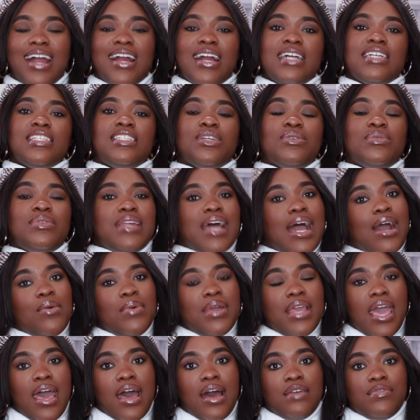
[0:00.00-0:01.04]
All right, so now
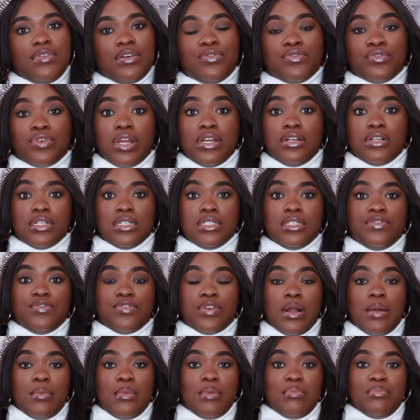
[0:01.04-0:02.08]
we have a fragrance
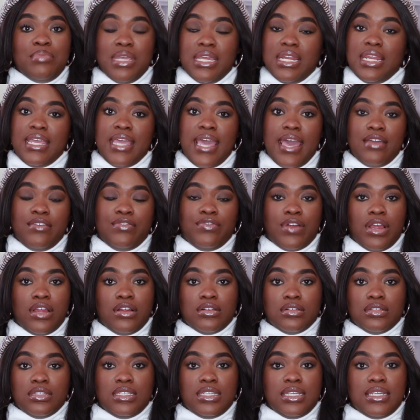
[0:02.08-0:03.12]
from B D K
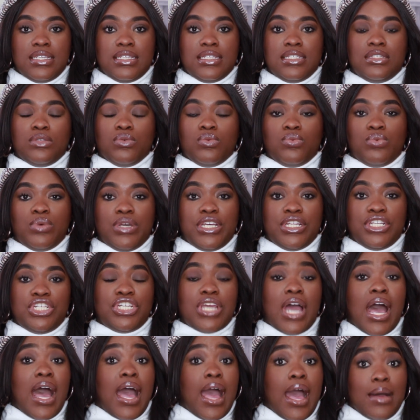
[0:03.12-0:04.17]
Fragrances, which
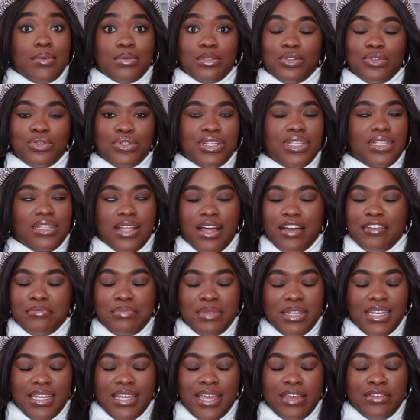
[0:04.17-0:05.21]
I absolutely love
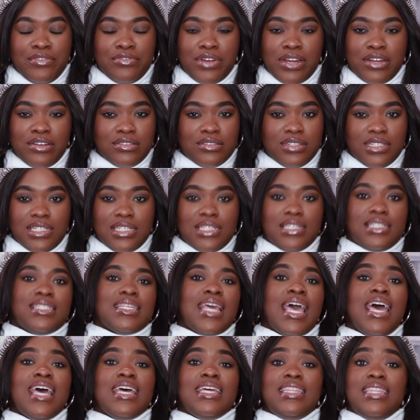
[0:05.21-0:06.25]
B D K Fragrances.
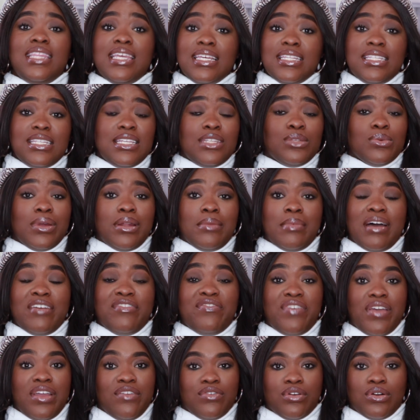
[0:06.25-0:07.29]
This is one of my
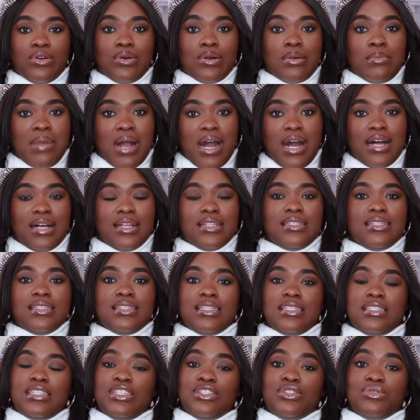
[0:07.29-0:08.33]
favorite gourmands.
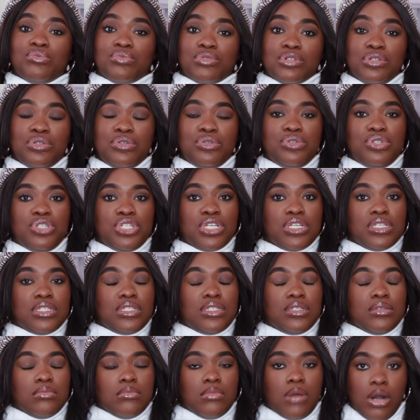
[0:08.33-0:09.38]
This is Rouge
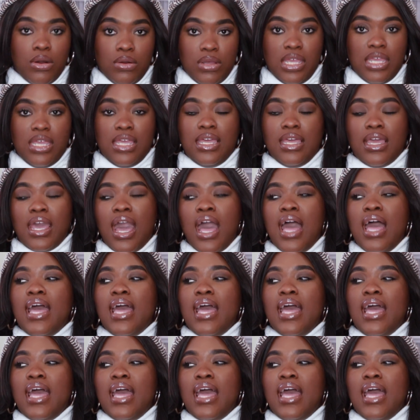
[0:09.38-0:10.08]
Smoking.